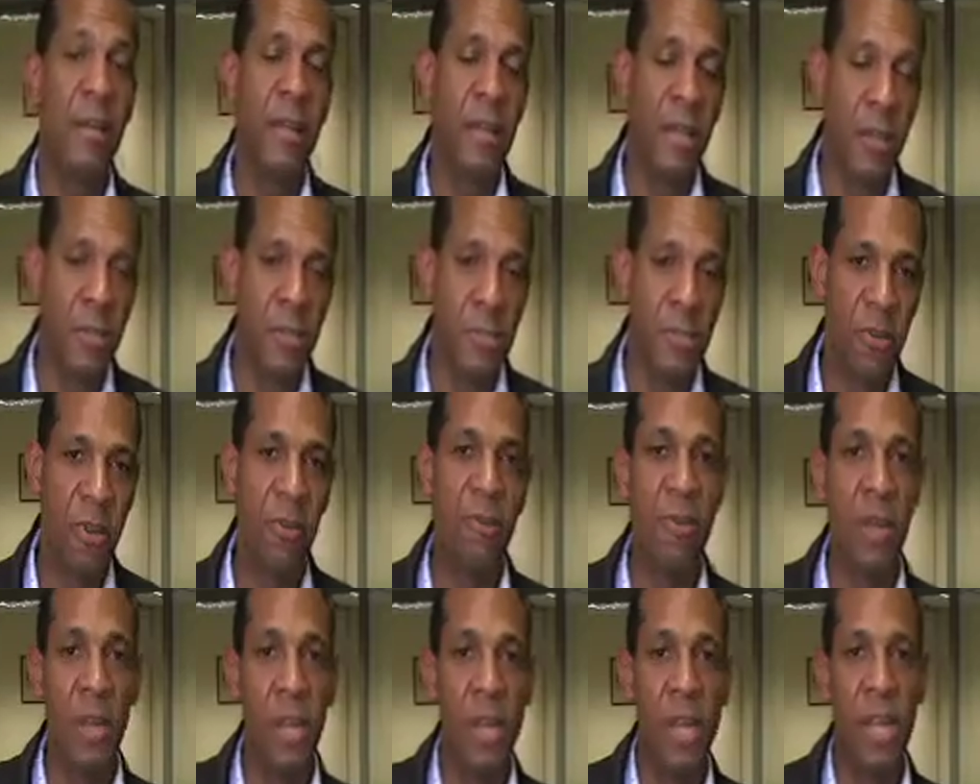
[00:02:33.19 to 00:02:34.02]
That
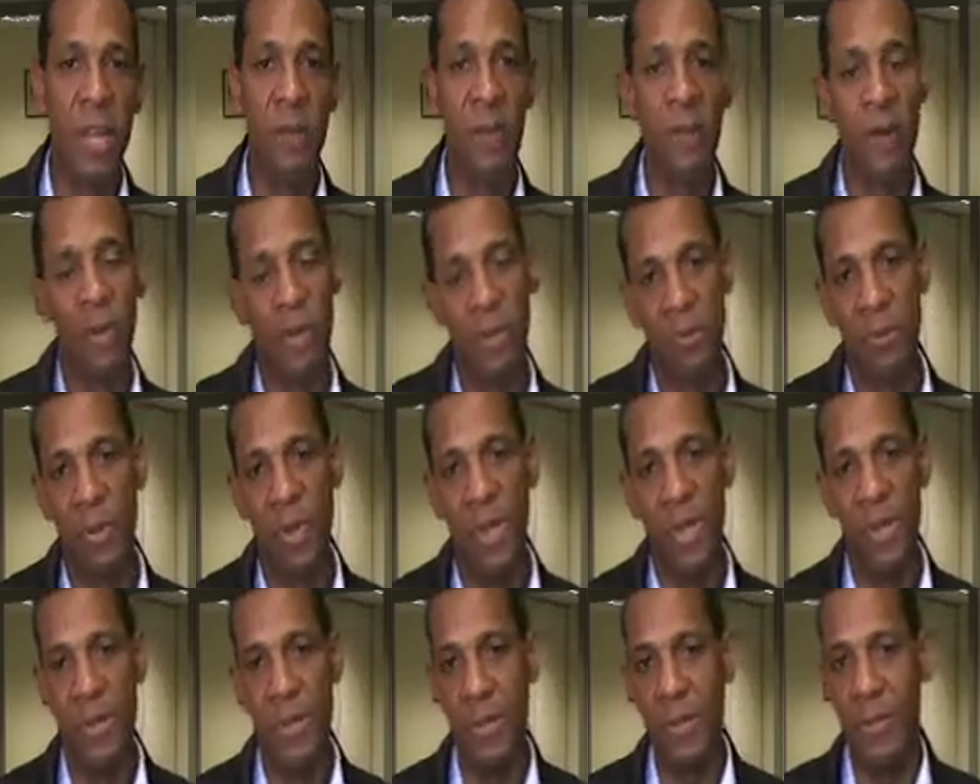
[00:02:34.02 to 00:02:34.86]
survey data we're going to
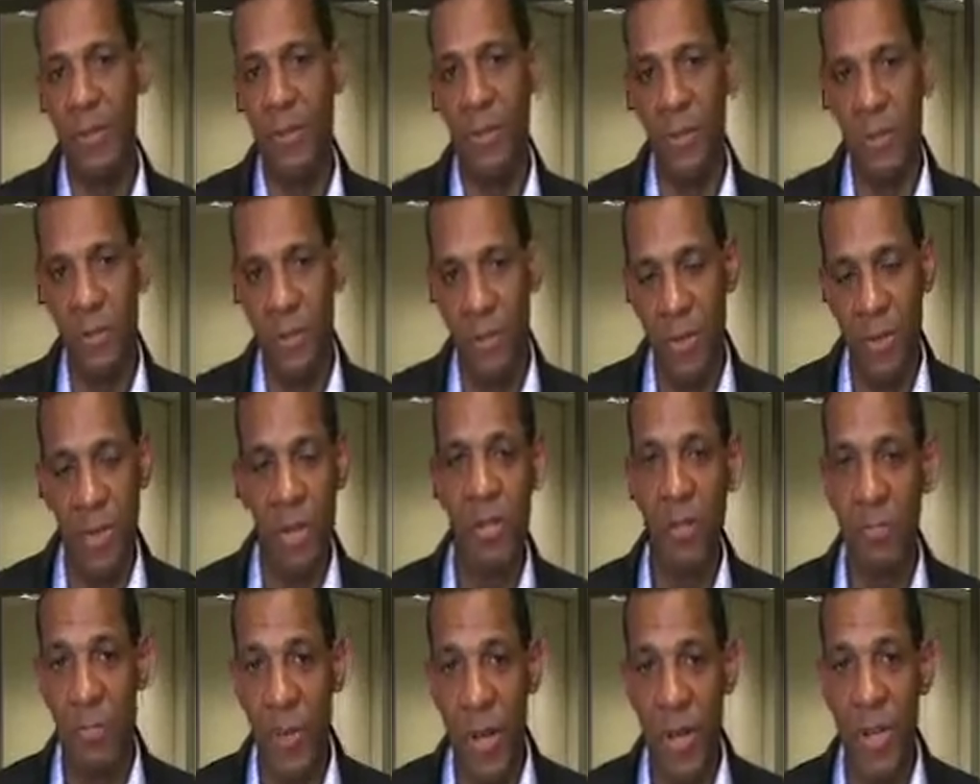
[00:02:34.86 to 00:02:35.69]
place into a
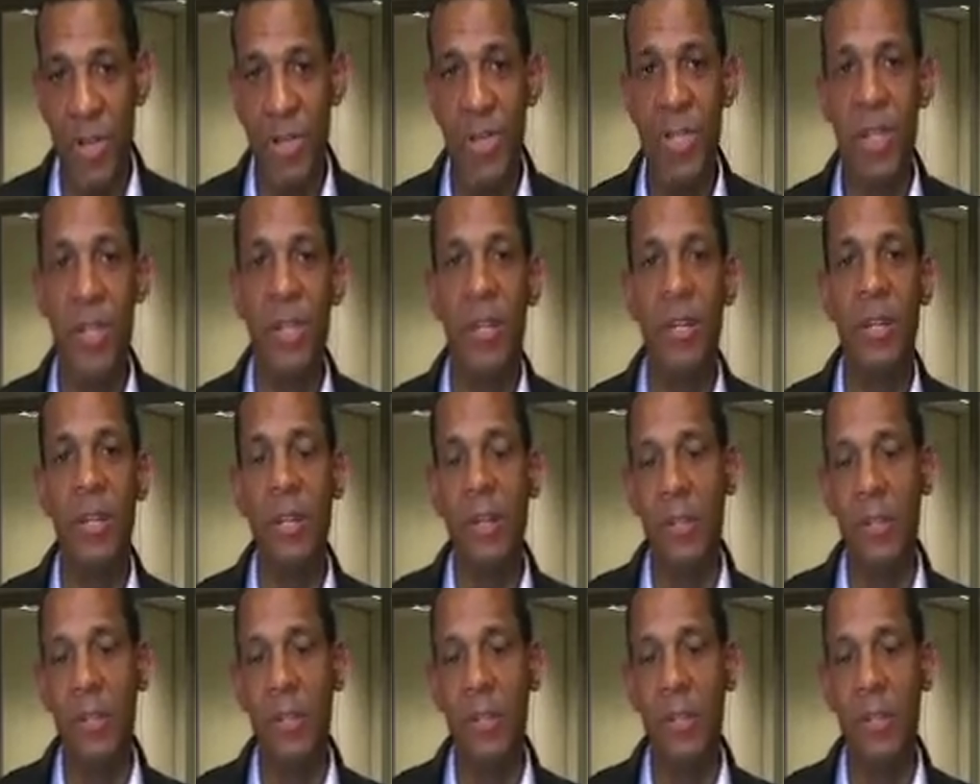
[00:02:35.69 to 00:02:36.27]
spreadsheet